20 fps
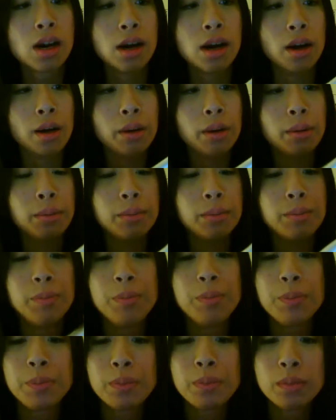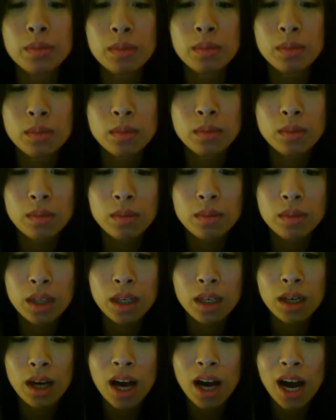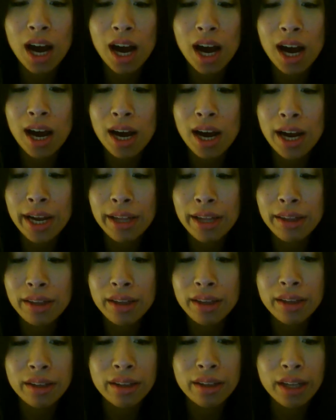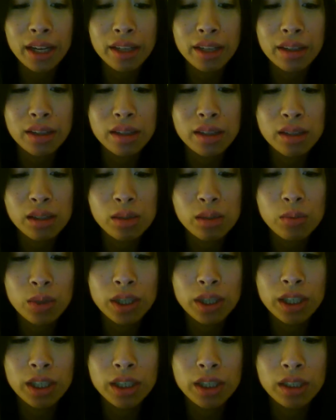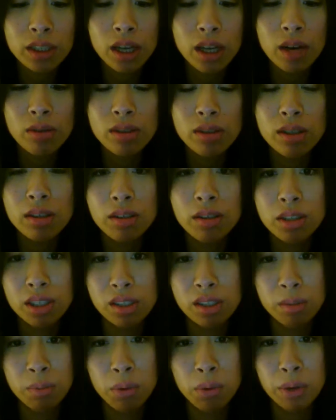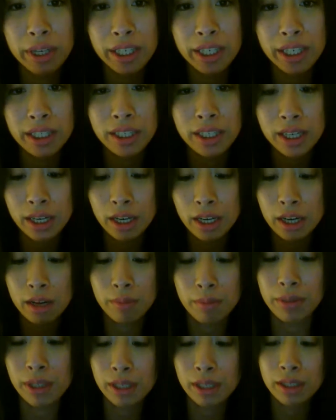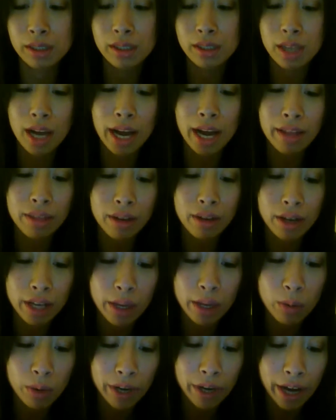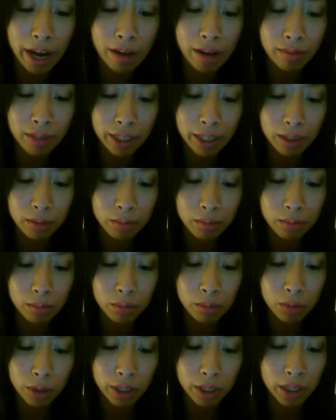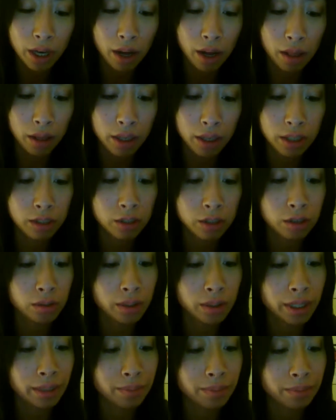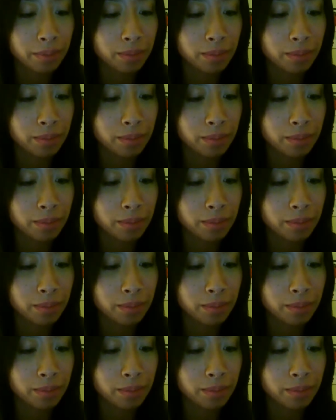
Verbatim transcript: Um, I think that this one, I was a little disappointed because I thought it would have like more color to it.